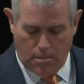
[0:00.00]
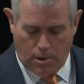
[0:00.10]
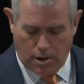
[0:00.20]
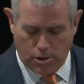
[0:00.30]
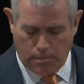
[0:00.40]

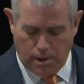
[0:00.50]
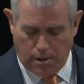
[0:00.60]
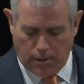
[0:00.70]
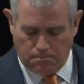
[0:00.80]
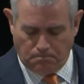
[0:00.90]

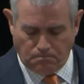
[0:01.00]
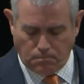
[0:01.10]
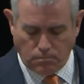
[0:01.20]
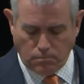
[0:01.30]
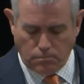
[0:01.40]
prosperity.
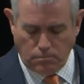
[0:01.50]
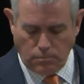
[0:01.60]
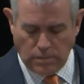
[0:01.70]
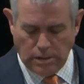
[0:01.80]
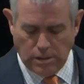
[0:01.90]

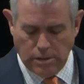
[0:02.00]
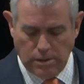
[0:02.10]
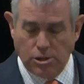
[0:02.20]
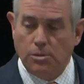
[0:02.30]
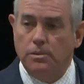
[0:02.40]

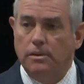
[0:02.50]
These are